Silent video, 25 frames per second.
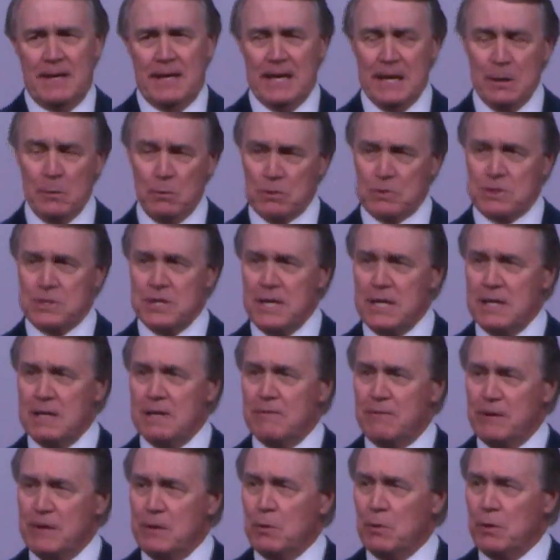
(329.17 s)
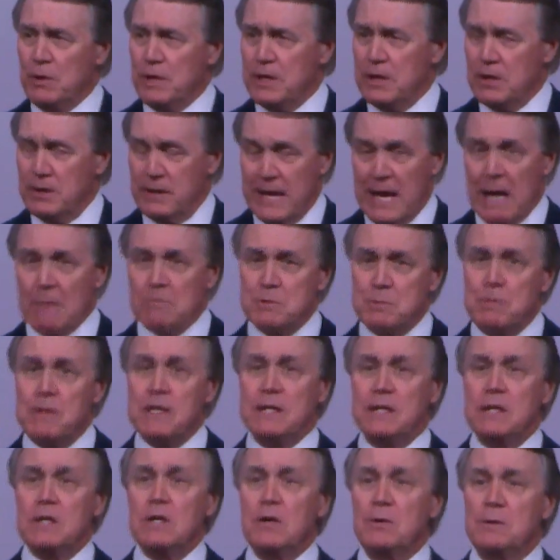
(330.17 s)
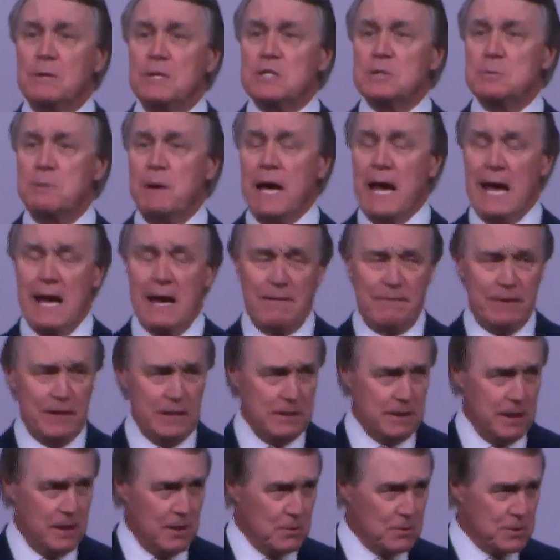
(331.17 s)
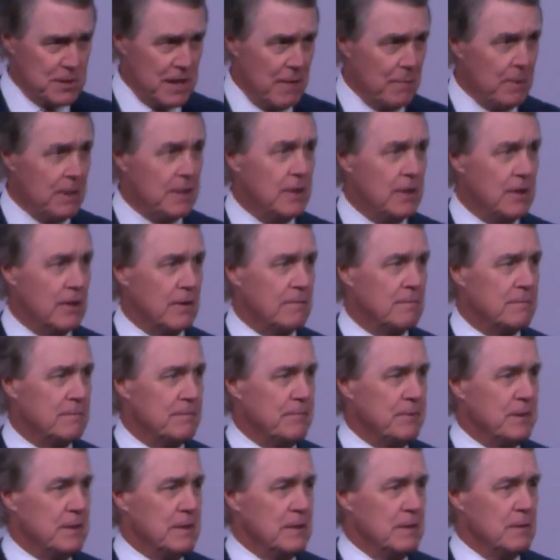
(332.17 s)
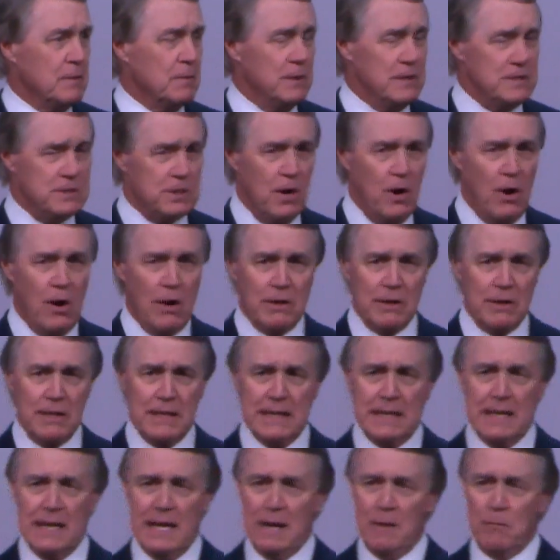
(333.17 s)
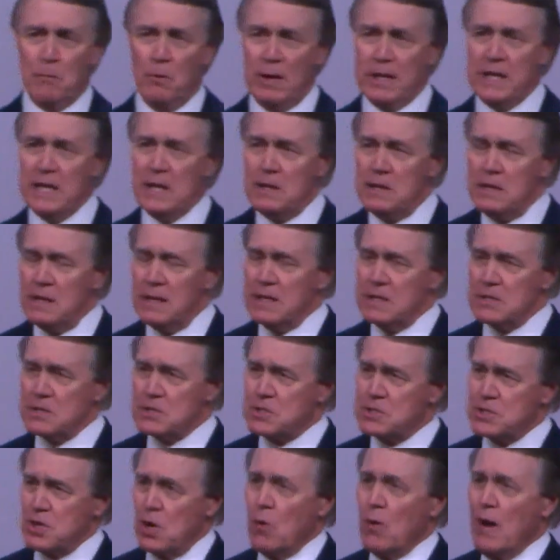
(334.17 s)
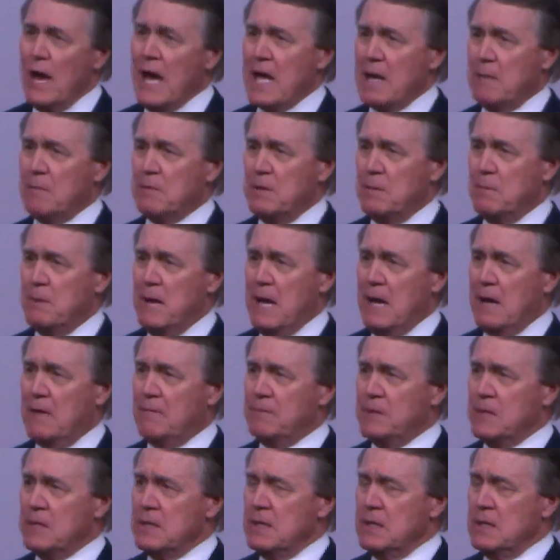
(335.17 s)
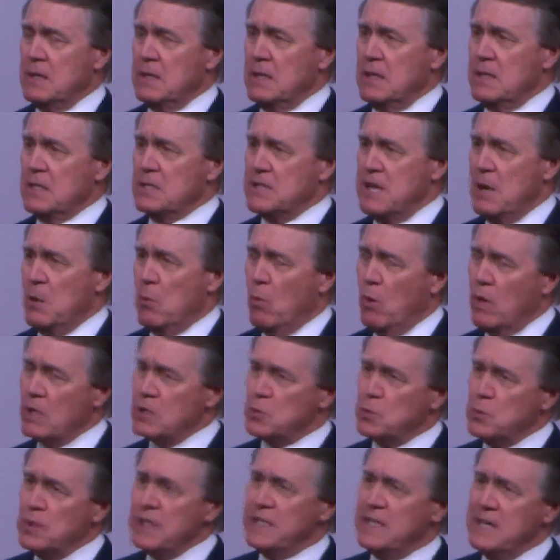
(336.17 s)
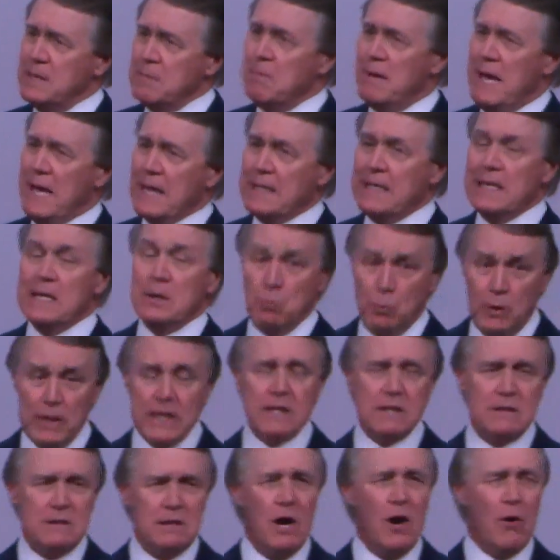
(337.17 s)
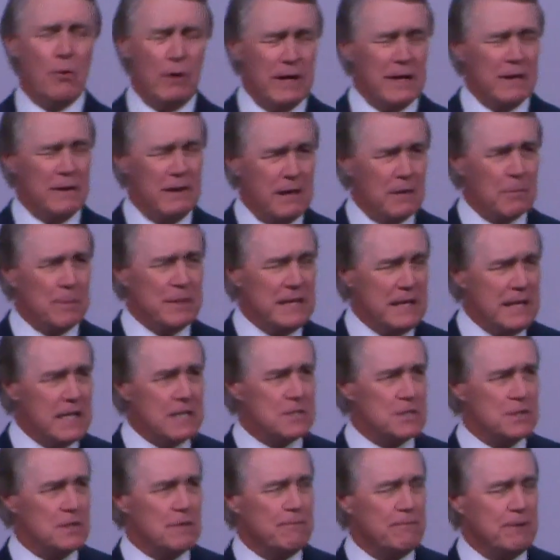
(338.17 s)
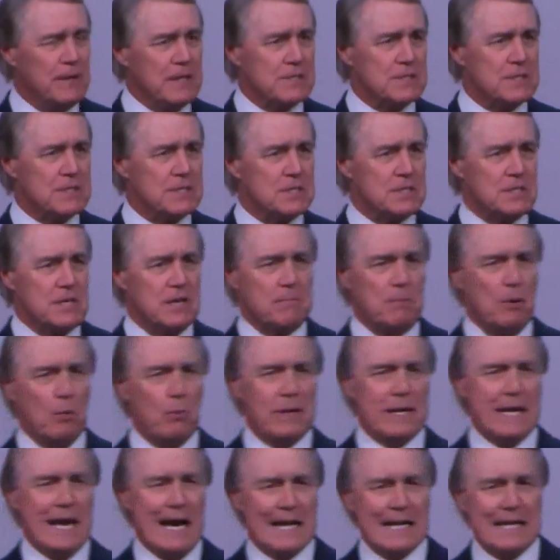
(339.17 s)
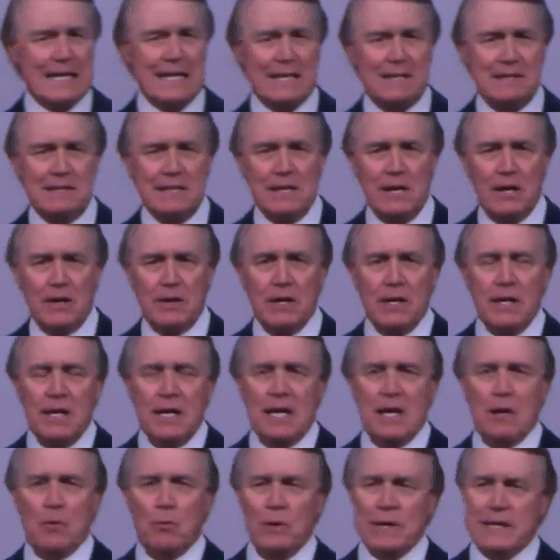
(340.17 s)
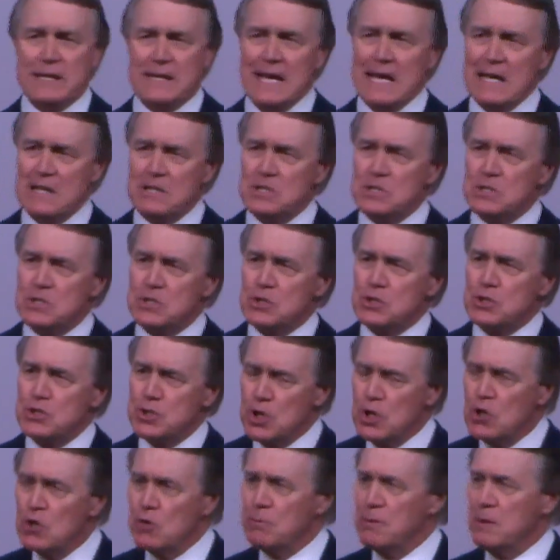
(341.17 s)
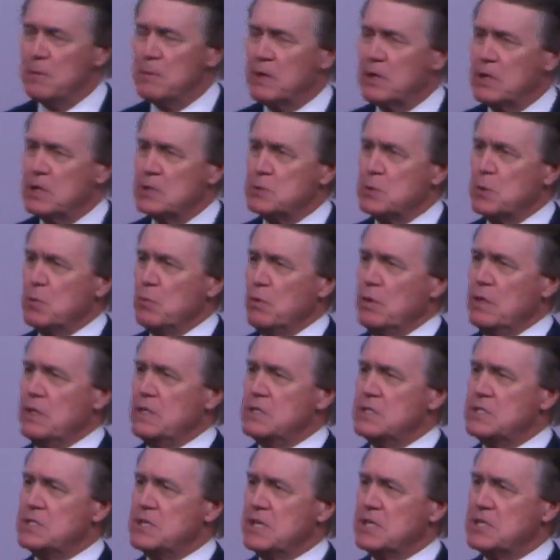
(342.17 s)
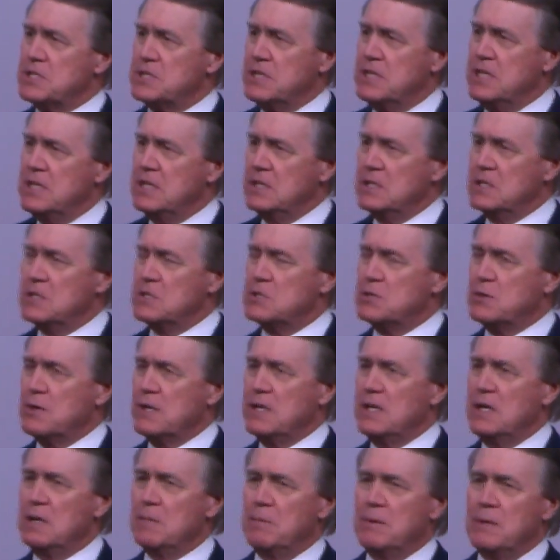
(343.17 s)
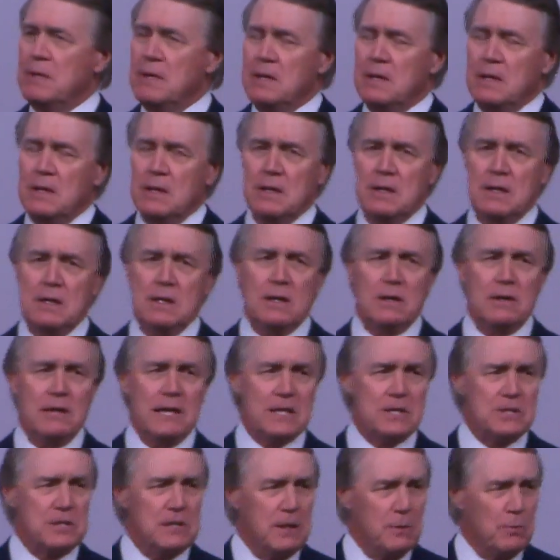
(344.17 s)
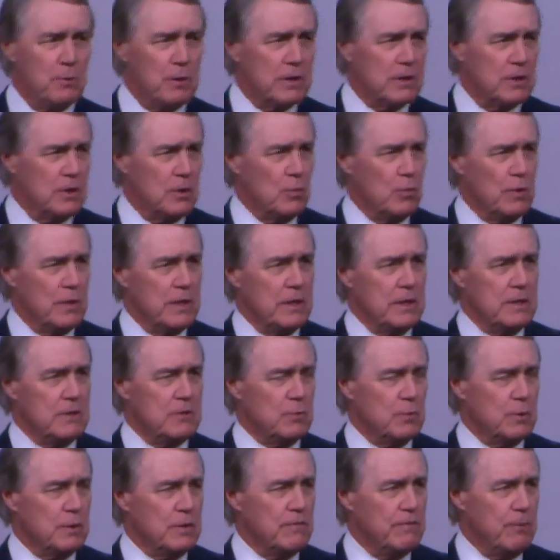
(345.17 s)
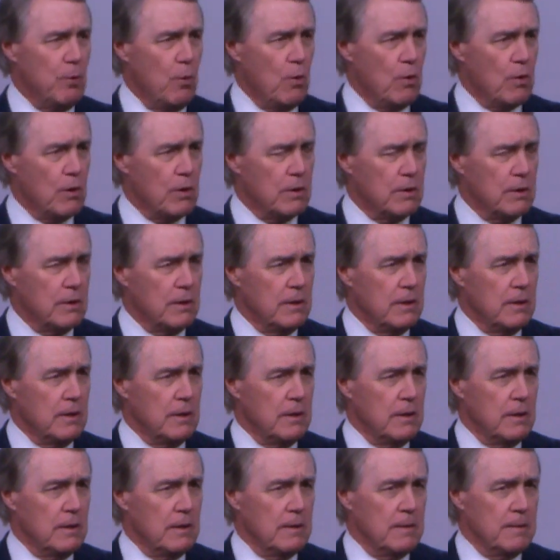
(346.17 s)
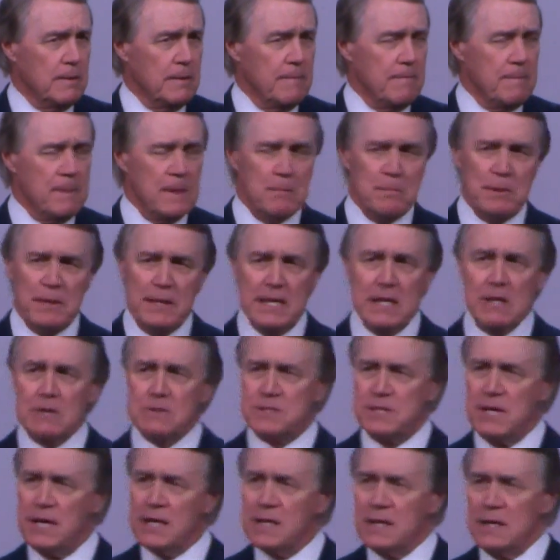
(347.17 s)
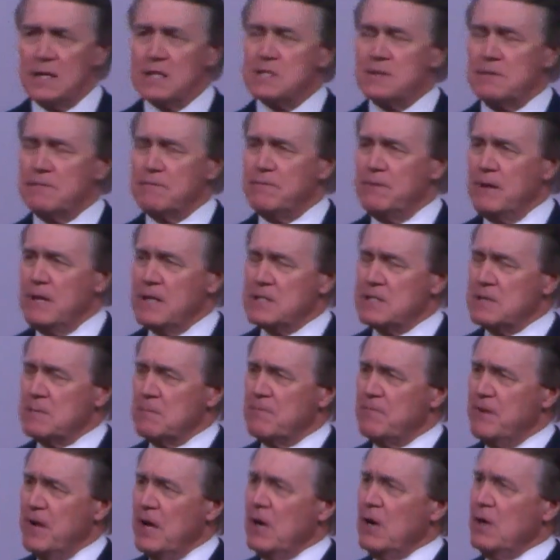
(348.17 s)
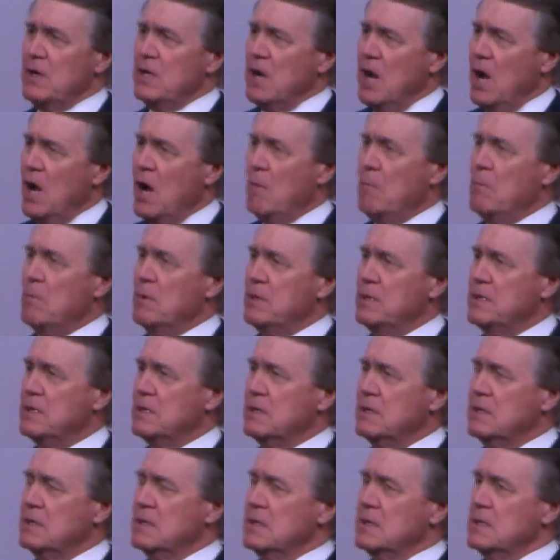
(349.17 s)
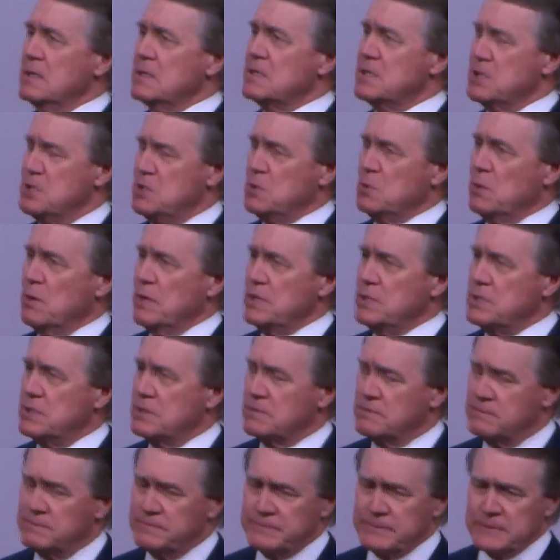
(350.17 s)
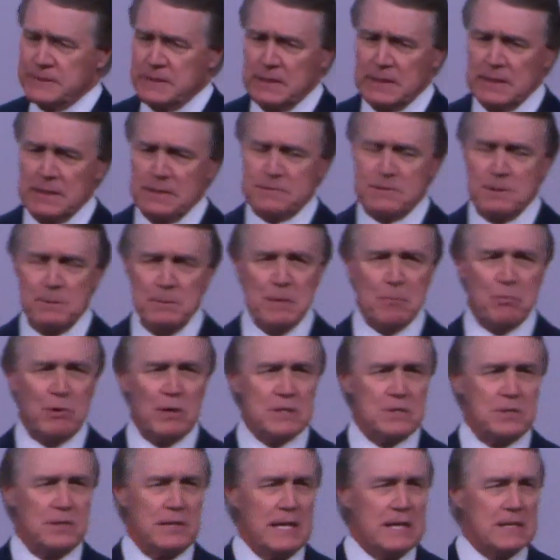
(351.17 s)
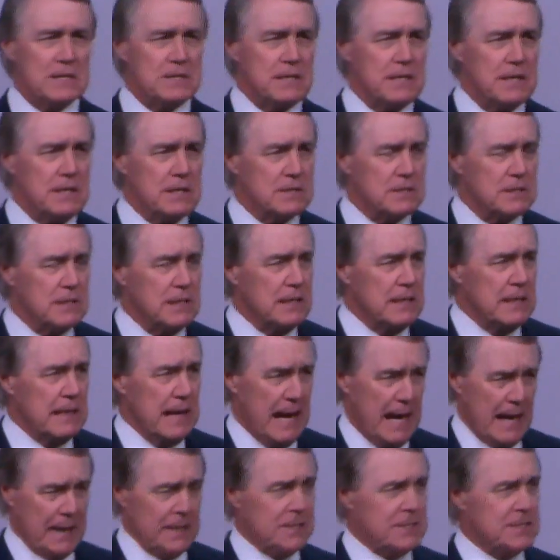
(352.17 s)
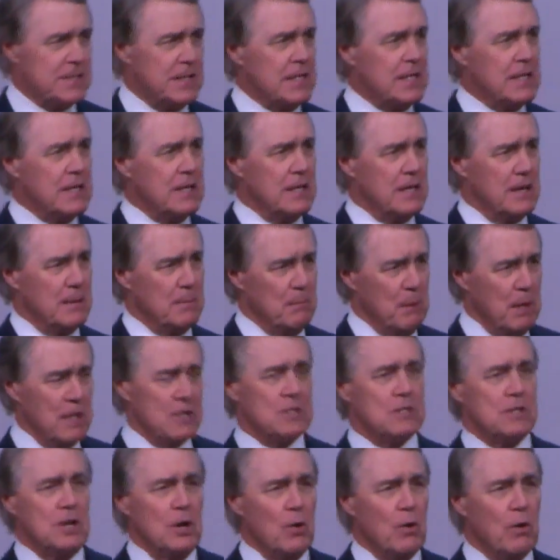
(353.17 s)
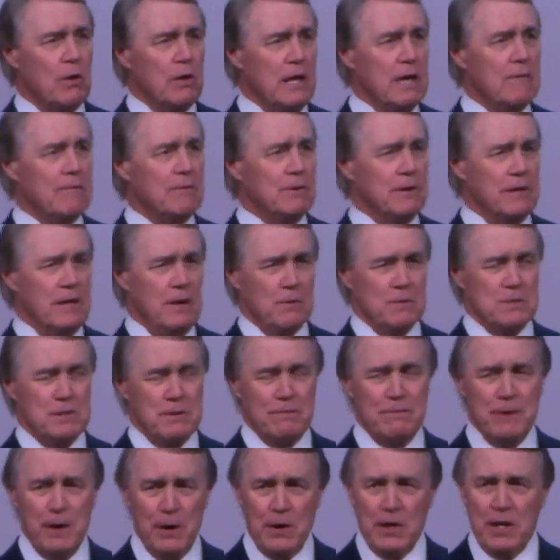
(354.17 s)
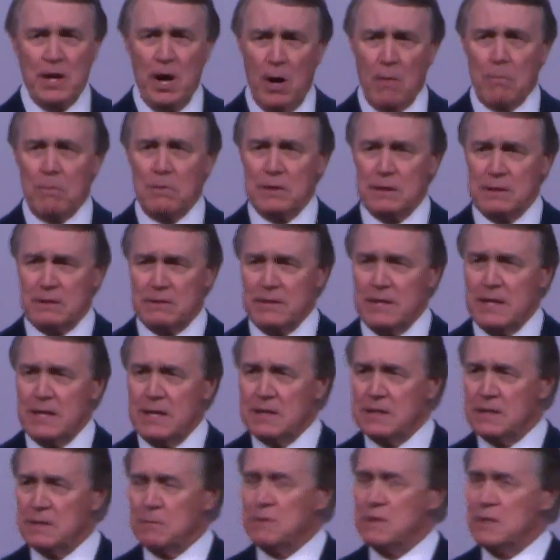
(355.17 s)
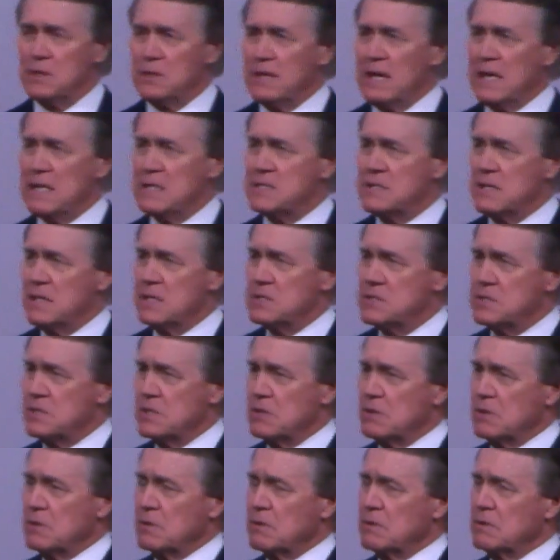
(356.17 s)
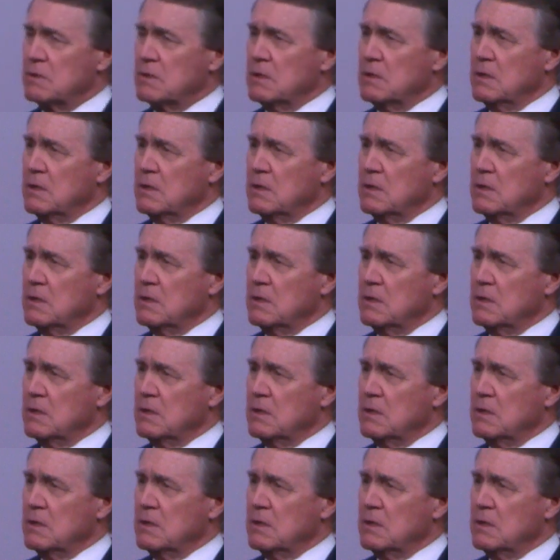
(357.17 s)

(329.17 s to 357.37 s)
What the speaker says: he will tell you if he were here, and I'm speaking on his behalf. He knows I'm here. We talk, and what he is so adamant about is that once we get back in, we can know it'll be easy to fix this stuff, but we got to get there. And we can't just assume that because we won in 16 in a straight-up election that we're going to win in 24. But he'll tell you it's a very humbling situation to be president of the United States. I can tell you in a much lower level, it was a very humbling thing to be a United States Senator.